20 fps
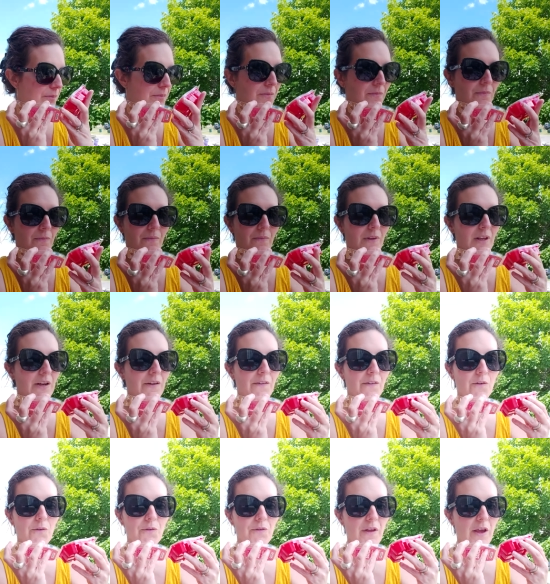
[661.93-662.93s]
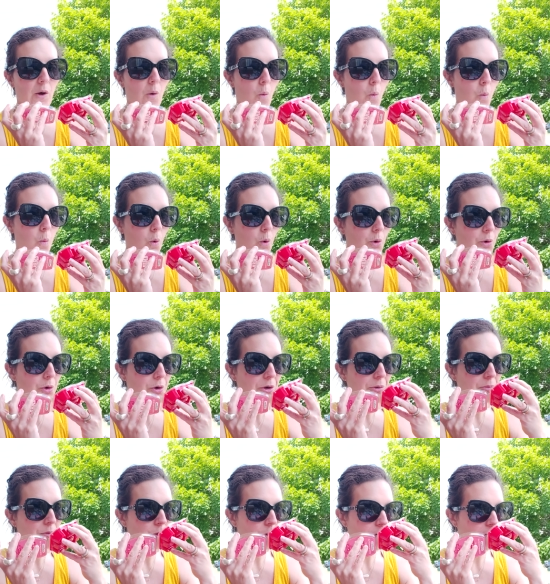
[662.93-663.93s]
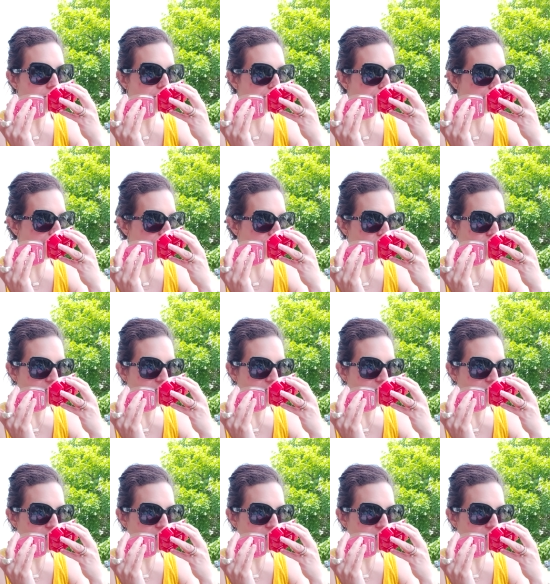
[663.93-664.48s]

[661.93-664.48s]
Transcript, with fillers: Mm, so it's like a warm, warm Bing